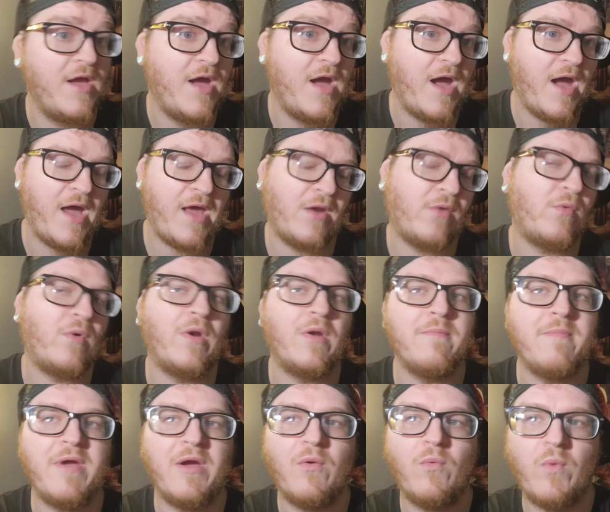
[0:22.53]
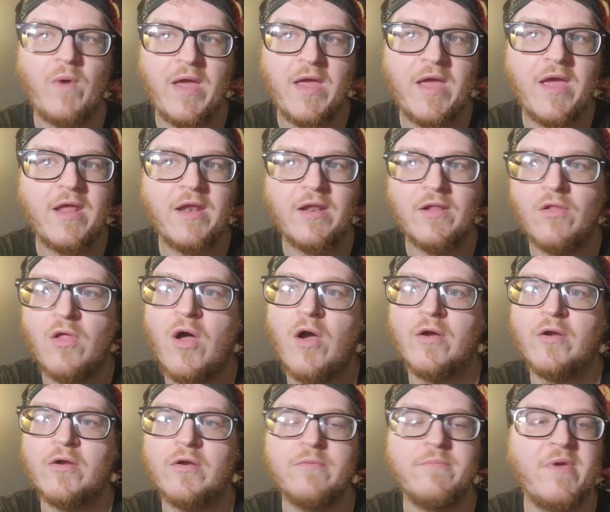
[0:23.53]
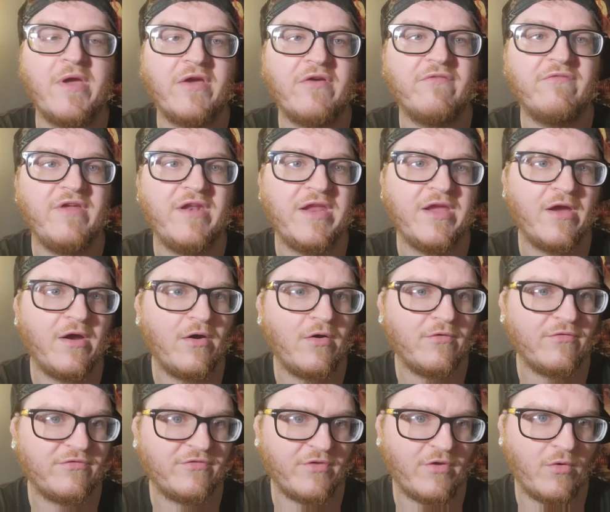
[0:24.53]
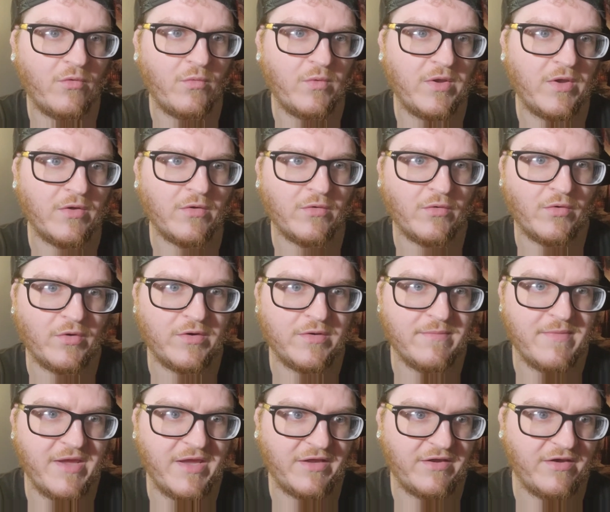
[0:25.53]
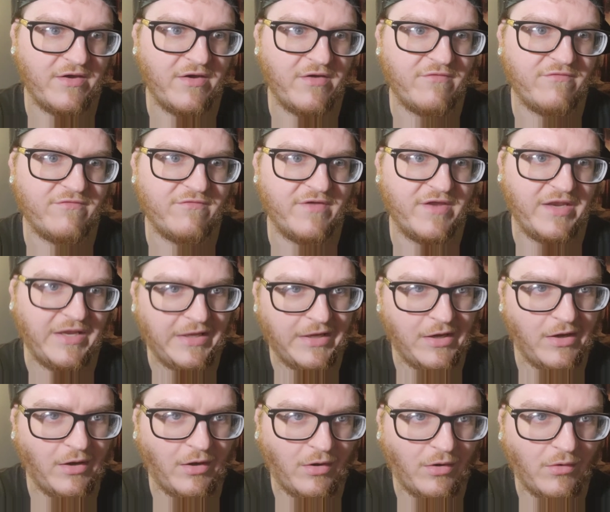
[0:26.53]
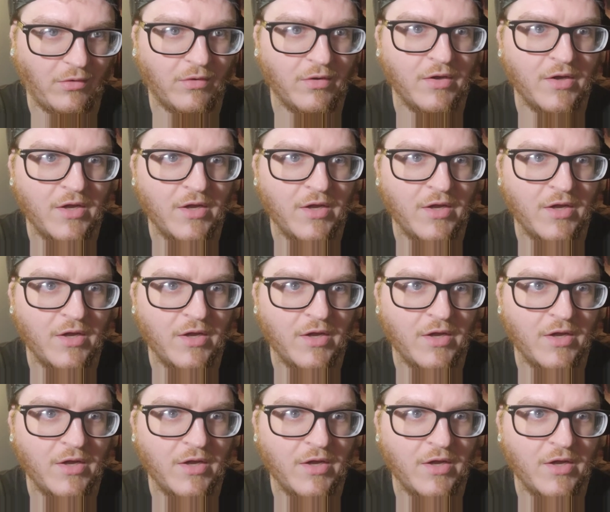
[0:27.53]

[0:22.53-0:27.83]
I don't want to wait any longer to make a video, so we are going to make a video.